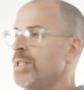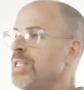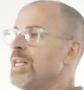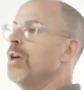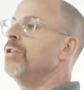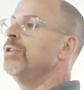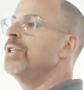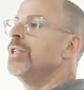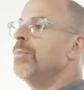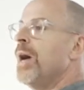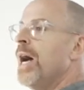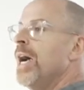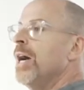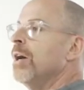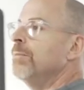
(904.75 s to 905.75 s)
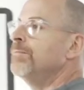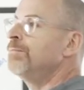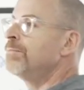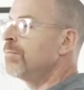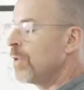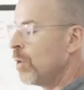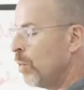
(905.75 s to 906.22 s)
seller to the buyer,
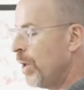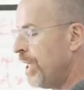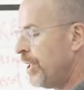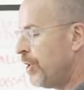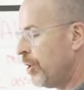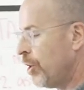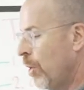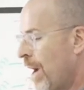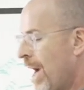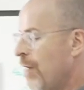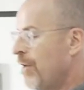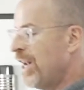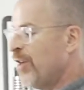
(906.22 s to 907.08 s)
we need to go out and